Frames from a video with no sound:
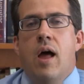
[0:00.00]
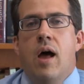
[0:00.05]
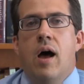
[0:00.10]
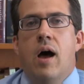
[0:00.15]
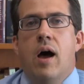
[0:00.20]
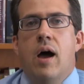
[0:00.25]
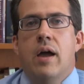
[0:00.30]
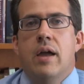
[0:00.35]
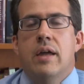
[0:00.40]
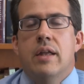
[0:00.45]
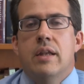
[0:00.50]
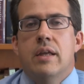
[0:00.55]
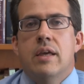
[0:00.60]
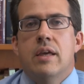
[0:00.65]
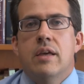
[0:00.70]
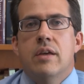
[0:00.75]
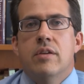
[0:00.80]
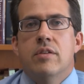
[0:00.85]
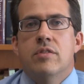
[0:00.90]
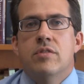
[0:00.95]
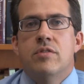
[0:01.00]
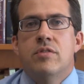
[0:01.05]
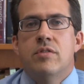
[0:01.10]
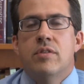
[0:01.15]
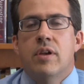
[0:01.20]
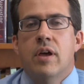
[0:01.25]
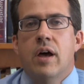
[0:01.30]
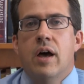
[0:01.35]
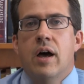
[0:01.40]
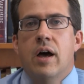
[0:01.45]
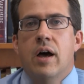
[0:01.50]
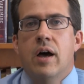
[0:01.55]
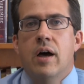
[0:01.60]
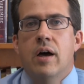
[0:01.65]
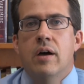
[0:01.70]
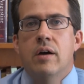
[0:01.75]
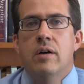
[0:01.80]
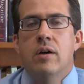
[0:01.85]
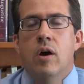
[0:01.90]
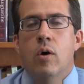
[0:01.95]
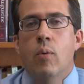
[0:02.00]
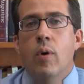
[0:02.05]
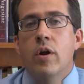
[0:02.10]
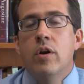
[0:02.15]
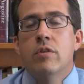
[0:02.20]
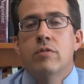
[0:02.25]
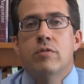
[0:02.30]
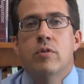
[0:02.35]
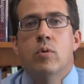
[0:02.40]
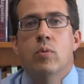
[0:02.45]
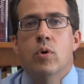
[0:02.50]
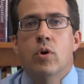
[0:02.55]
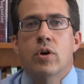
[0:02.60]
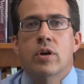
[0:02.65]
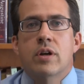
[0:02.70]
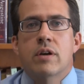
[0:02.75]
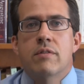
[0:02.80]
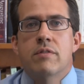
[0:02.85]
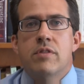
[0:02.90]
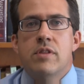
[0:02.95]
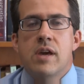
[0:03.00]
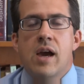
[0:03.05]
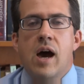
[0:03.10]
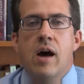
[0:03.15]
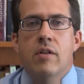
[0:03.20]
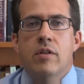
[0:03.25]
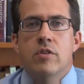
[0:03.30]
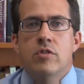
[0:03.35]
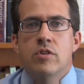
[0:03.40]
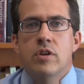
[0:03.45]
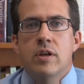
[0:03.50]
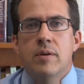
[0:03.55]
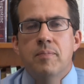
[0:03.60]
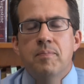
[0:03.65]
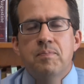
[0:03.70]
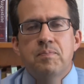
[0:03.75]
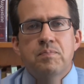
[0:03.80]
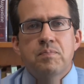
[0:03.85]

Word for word: Uh, it is uh, a wonderful work of theology,